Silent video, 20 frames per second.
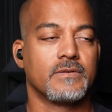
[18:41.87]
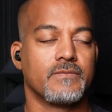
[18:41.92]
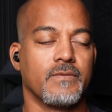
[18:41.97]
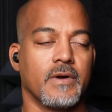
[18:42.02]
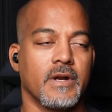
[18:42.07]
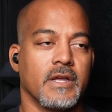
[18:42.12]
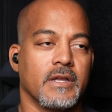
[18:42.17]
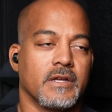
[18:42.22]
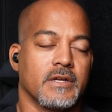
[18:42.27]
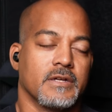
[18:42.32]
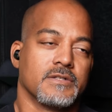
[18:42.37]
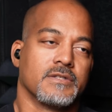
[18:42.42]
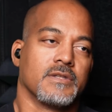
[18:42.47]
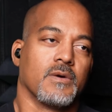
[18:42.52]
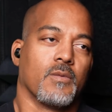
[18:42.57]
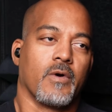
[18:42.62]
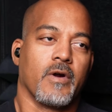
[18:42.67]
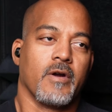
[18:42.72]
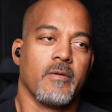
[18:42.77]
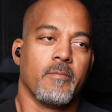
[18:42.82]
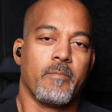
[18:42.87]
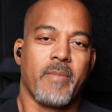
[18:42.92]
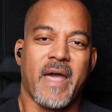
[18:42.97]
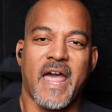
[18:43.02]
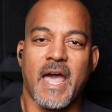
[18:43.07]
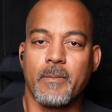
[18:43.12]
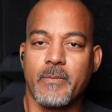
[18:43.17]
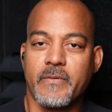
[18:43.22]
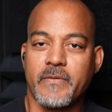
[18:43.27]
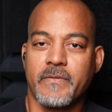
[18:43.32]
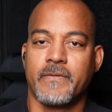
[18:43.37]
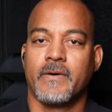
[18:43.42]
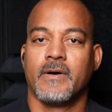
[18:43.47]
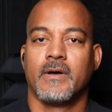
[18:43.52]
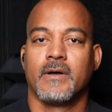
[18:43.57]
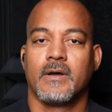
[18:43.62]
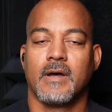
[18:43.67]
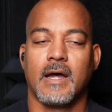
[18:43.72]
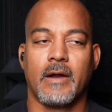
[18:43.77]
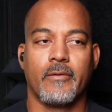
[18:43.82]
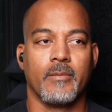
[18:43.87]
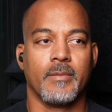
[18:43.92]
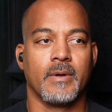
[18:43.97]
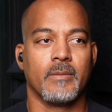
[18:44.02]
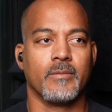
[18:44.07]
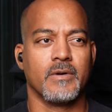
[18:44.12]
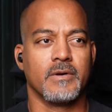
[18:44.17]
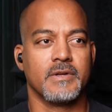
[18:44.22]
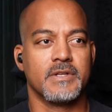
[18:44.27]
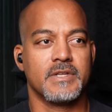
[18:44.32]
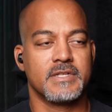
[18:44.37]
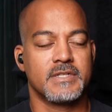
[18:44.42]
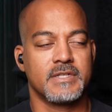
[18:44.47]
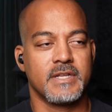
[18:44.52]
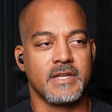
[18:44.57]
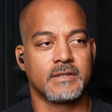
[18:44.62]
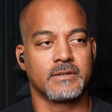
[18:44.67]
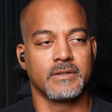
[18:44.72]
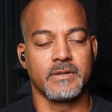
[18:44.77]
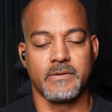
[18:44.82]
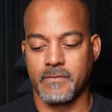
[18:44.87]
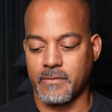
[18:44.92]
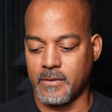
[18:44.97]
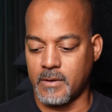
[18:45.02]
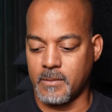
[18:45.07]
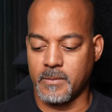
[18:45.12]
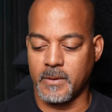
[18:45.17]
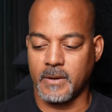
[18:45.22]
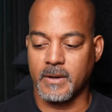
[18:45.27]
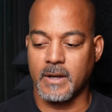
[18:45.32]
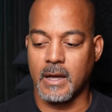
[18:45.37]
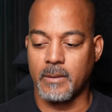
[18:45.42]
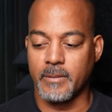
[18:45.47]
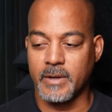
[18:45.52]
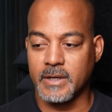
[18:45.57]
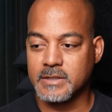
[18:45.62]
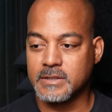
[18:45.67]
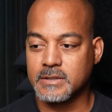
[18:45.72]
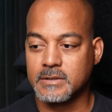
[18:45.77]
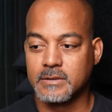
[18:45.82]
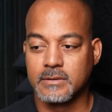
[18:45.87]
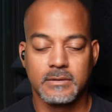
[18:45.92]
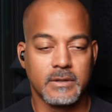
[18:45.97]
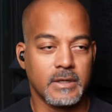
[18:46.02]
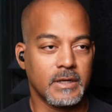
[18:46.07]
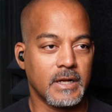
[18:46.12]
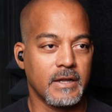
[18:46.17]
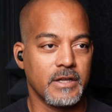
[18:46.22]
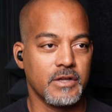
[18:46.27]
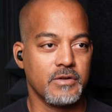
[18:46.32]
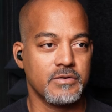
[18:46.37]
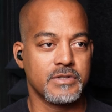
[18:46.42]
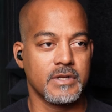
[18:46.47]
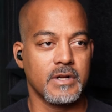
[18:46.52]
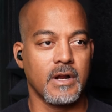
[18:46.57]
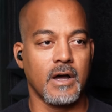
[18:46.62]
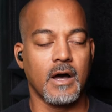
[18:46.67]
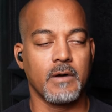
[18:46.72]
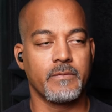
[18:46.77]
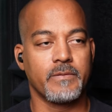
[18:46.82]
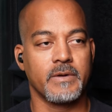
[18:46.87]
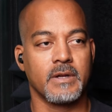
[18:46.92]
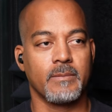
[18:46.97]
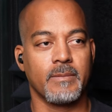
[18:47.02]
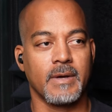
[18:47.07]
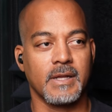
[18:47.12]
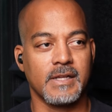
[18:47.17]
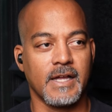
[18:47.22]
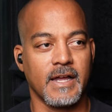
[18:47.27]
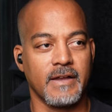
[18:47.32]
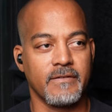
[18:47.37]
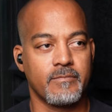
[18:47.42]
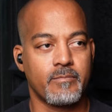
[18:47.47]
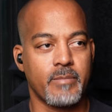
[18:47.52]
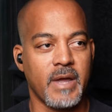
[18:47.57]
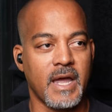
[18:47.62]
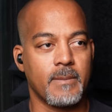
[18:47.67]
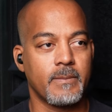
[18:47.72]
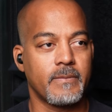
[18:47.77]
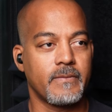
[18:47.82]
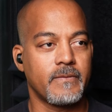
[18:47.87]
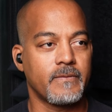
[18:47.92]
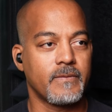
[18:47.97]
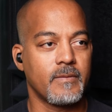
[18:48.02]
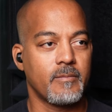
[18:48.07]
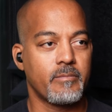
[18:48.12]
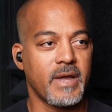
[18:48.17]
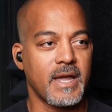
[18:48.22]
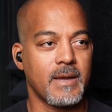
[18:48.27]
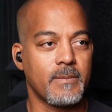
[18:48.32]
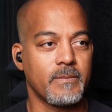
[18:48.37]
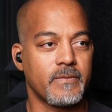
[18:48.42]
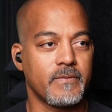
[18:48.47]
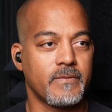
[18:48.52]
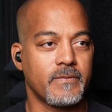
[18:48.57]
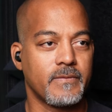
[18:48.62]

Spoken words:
It's funny because the word BAMF I remember distinctly from the comics. And I use it often in my life. BAMF. BAMF.